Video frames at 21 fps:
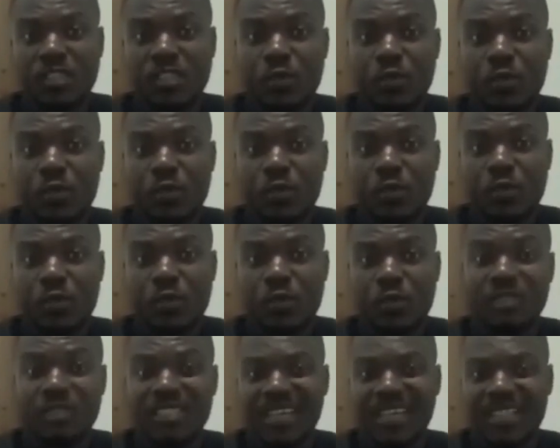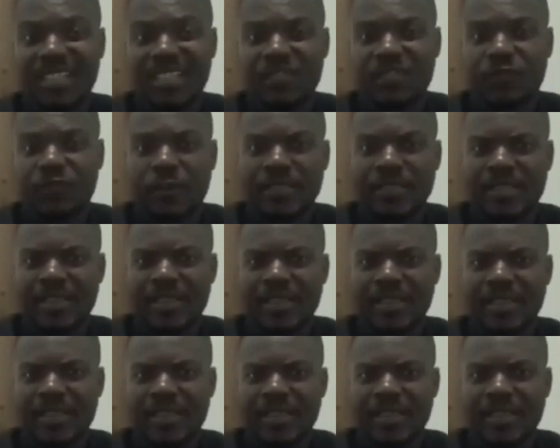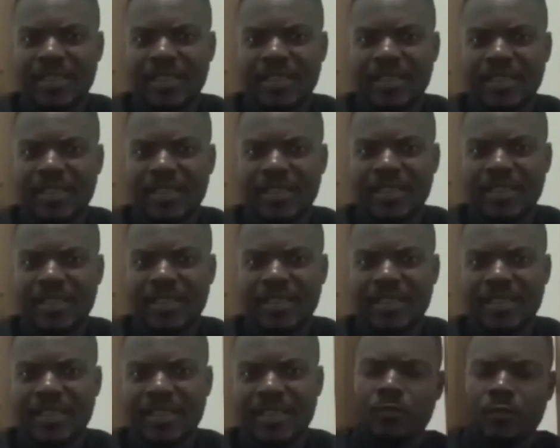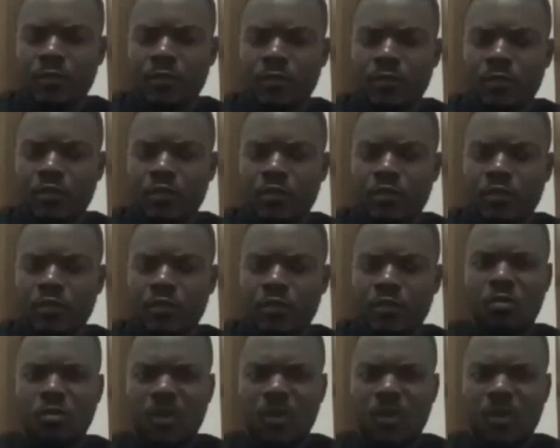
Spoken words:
they were going to be charged for it, and he didn't understand it. So